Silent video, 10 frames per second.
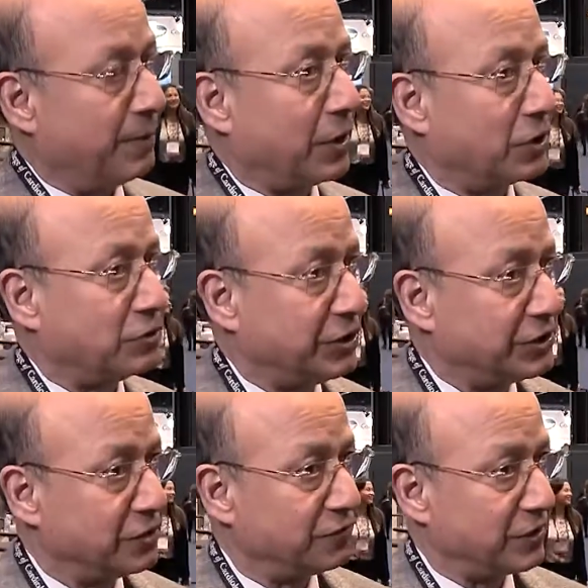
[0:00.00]
Because
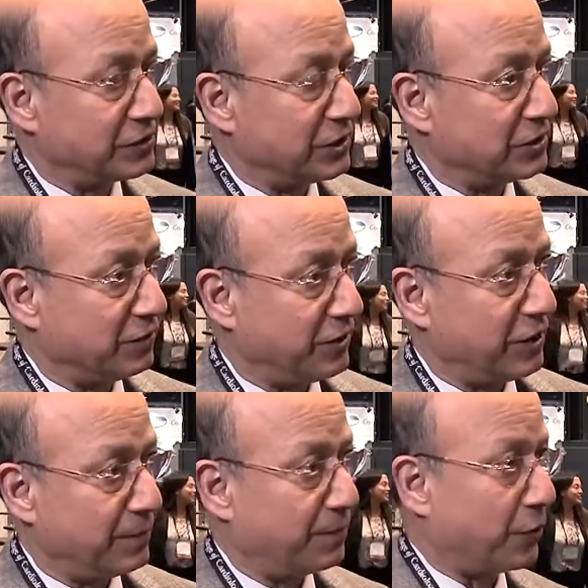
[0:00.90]
regional function is a
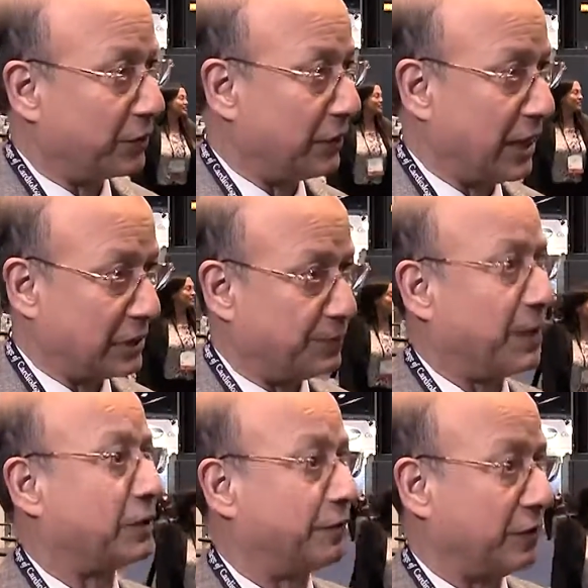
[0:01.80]
very important
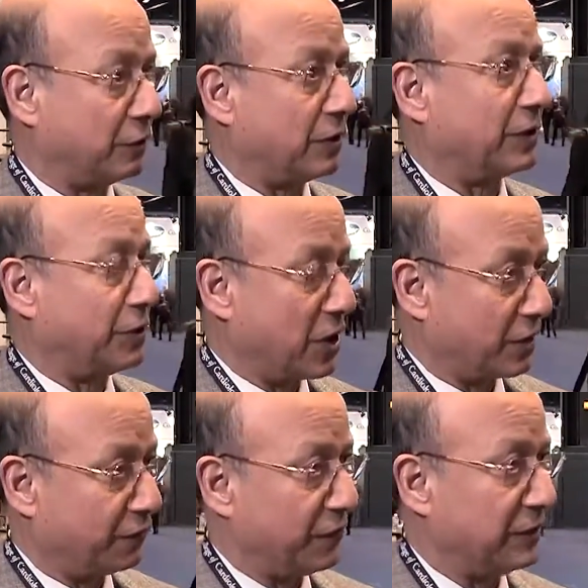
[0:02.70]
aspect of
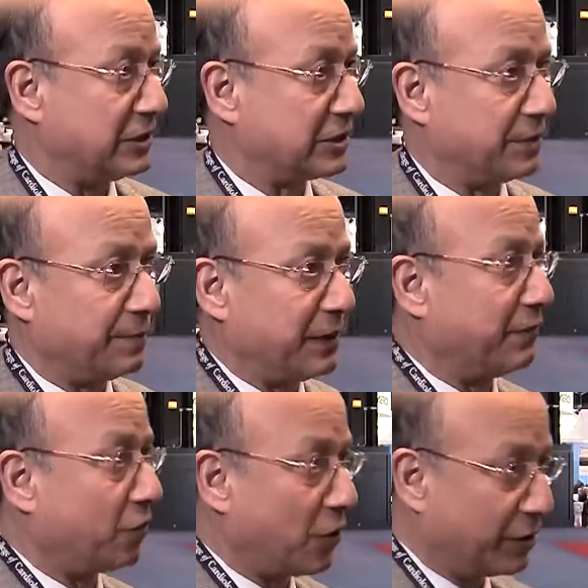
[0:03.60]
echocardiography. Does somebody
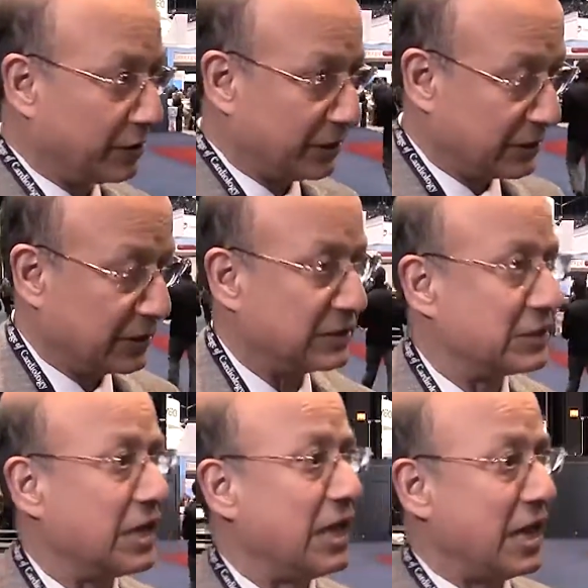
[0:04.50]
have coronary disease?
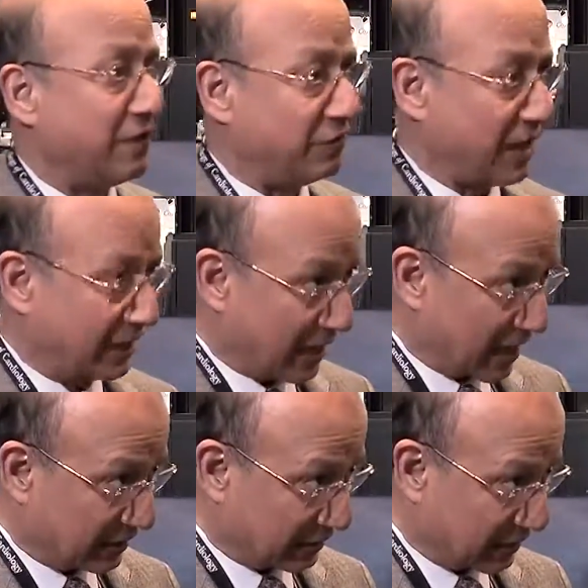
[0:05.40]
Have they had a
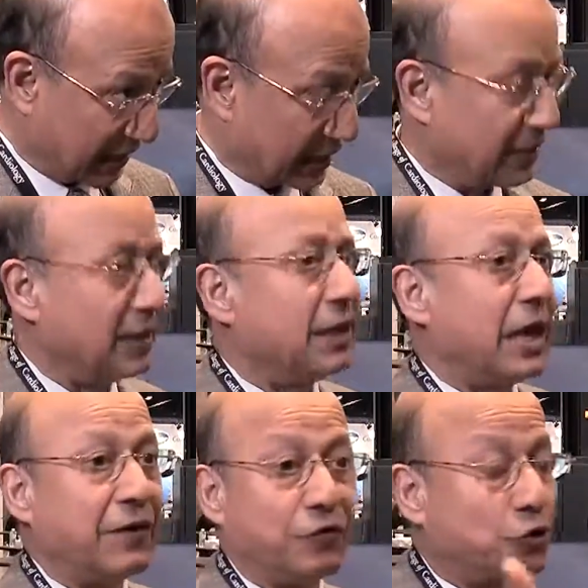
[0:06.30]
heart attack?
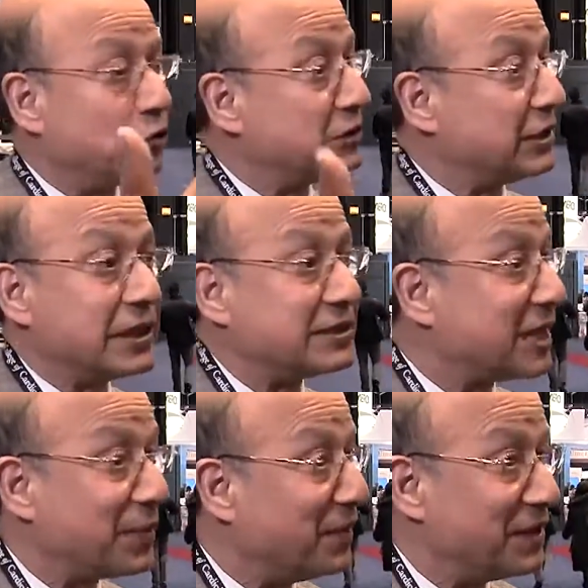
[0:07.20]
And if you don't see that
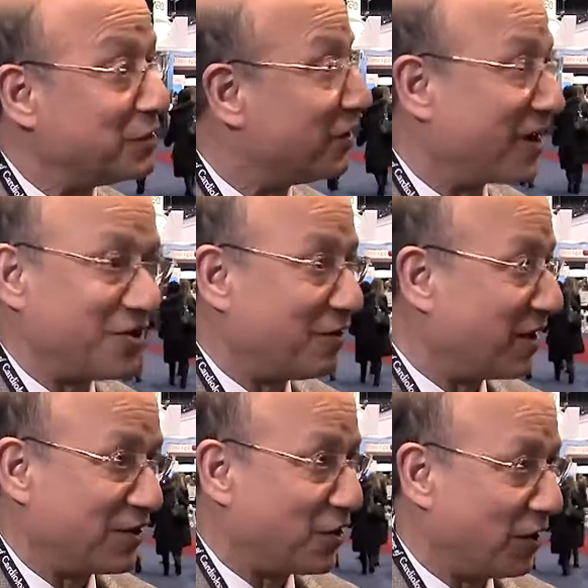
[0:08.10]
segment, you
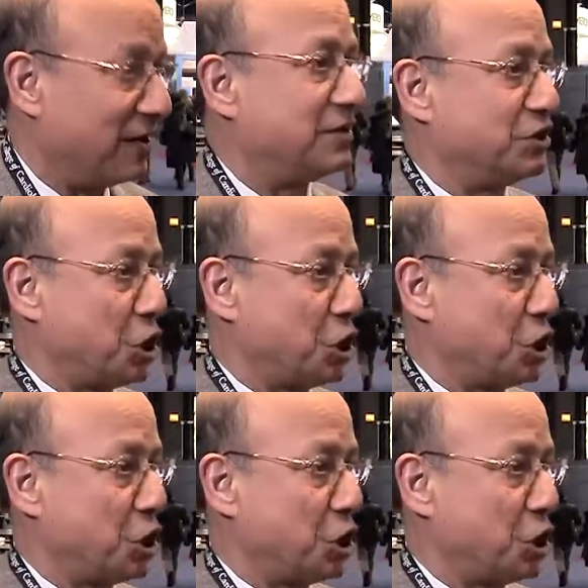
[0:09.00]
can't call it.